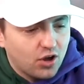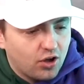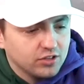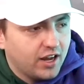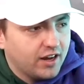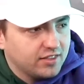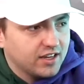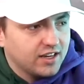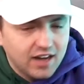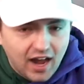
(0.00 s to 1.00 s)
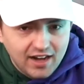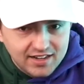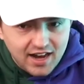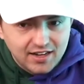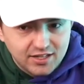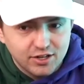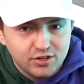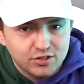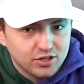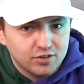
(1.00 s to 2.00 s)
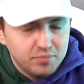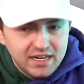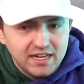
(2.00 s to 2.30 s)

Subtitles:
all night thinking I did not tell you to turn me.